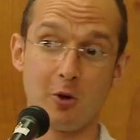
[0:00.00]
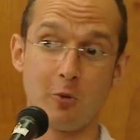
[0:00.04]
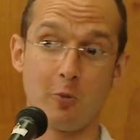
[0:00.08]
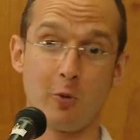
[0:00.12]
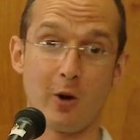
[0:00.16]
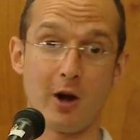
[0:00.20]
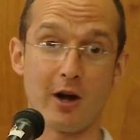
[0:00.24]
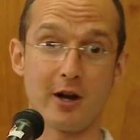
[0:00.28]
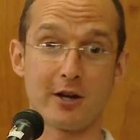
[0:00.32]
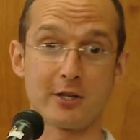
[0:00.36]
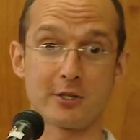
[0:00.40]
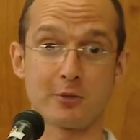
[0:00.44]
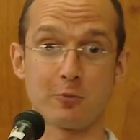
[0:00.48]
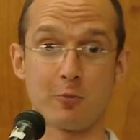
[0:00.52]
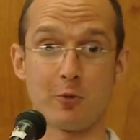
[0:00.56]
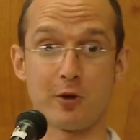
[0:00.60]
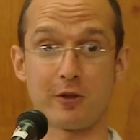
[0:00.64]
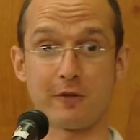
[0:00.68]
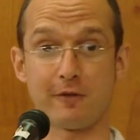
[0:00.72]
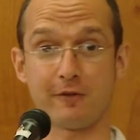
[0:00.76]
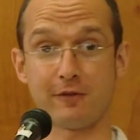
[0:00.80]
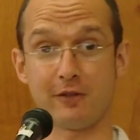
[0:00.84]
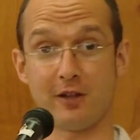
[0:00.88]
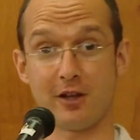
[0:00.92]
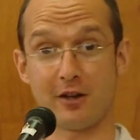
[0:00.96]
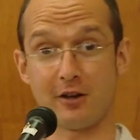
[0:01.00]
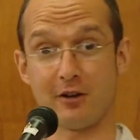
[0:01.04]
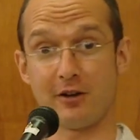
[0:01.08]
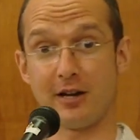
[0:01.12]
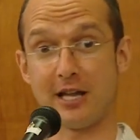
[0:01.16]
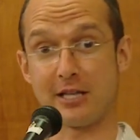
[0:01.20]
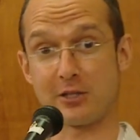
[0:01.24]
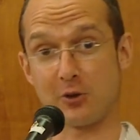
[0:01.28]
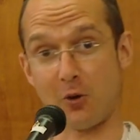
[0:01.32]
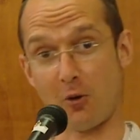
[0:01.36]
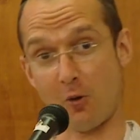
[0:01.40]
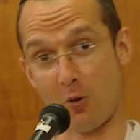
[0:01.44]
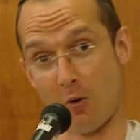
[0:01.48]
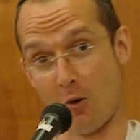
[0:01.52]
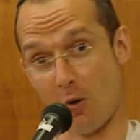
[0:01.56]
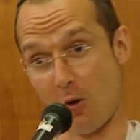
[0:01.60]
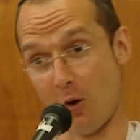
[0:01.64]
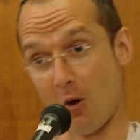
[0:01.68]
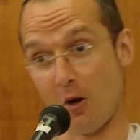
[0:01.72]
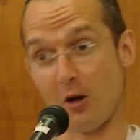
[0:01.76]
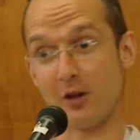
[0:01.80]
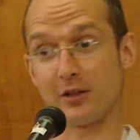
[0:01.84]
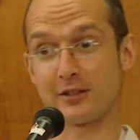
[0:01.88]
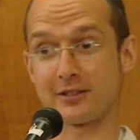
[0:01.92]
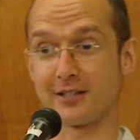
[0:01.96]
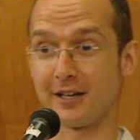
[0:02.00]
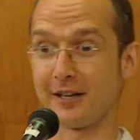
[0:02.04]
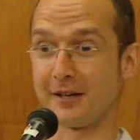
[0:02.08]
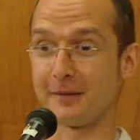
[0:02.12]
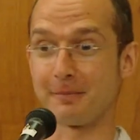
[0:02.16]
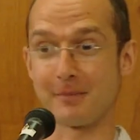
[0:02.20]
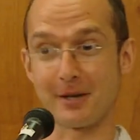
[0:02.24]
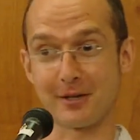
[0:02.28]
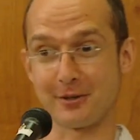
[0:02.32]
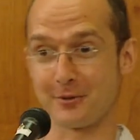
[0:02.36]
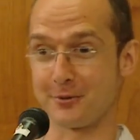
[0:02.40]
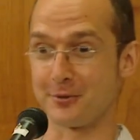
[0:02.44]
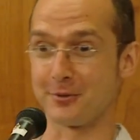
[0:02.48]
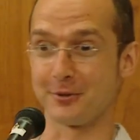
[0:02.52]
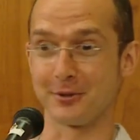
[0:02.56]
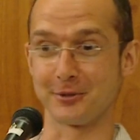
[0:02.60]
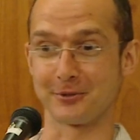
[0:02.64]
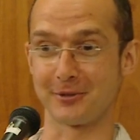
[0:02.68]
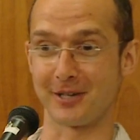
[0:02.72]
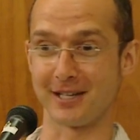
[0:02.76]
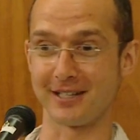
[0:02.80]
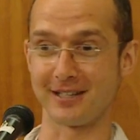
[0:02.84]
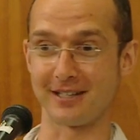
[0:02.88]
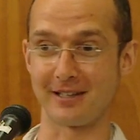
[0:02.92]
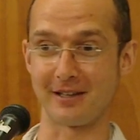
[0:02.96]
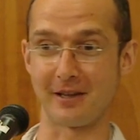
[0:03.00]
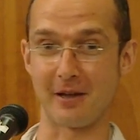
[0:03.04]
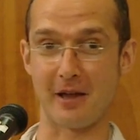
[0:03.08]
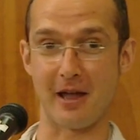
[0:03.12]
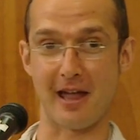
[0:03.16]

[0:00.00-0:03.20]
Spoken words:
Whereas with Flutter, it's all done by Google, right?